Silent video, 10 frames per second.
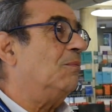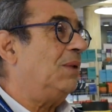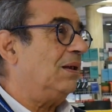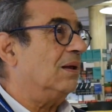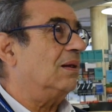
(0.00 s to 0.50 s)
I
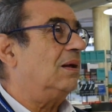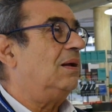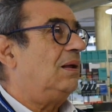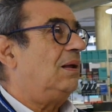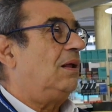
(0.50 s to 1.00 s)
mean,
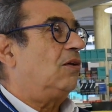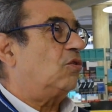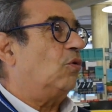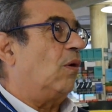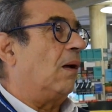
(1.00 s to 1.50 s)

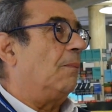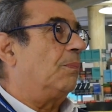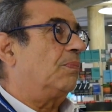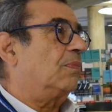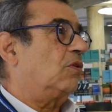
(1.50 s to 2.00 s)
so
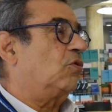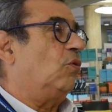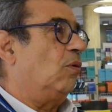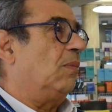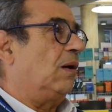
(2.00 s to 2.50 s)
um,
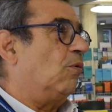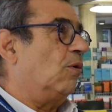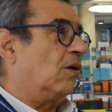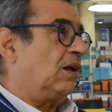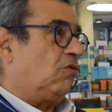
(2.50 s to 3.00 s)
so my
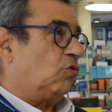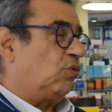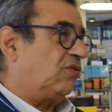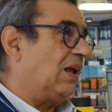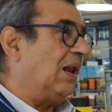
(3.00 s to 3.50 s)
work is
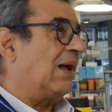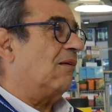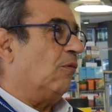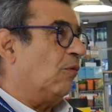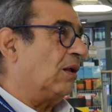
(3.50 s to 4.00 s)
to
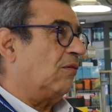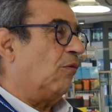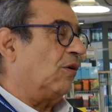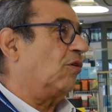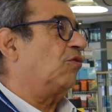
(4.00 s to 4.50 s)
select what are,
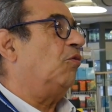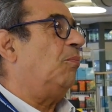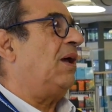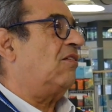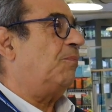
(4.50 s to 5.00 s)
what are the
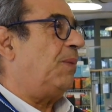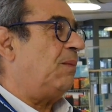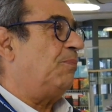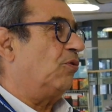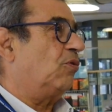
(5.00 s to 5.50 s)
best
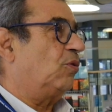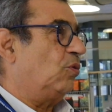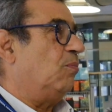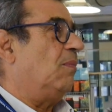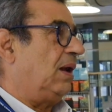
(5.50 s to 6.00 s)
papers
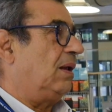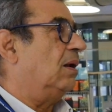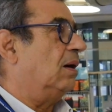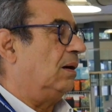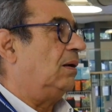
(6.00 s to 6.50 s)
to make
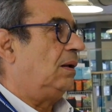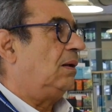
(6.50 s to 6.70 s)
uh,